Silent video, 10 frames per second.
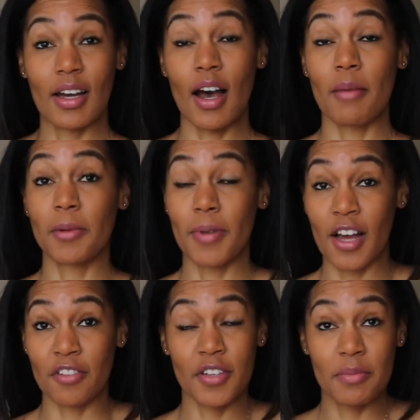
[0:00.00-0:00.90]
I'm a
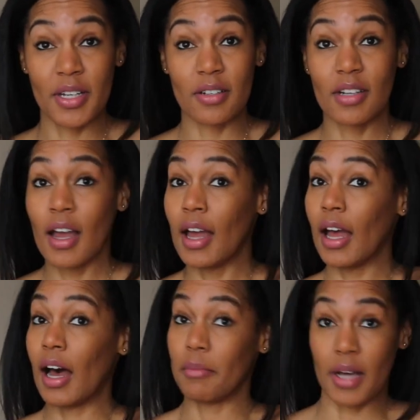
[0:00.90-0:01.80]
black female.
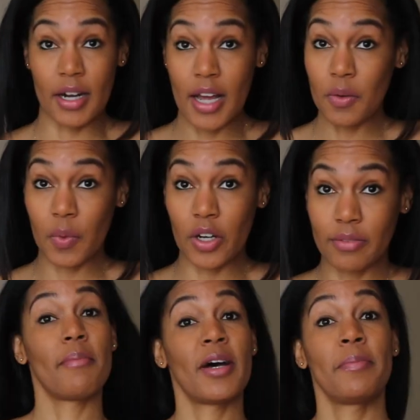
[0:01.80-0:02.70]
I'm not an N-word.
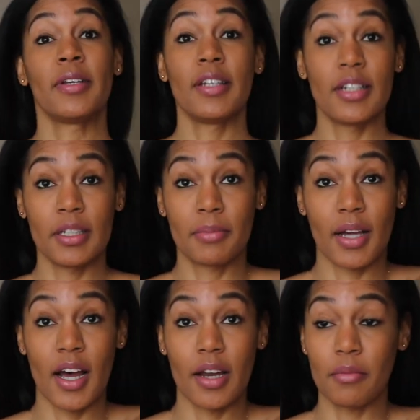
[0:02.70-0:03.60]
I might be legally
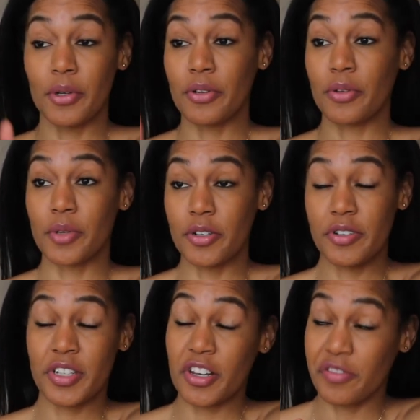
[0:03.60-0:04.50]
blind, but you're the one who
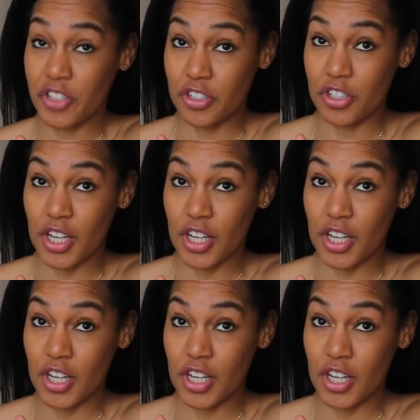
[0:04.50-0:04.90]
needs to get your vision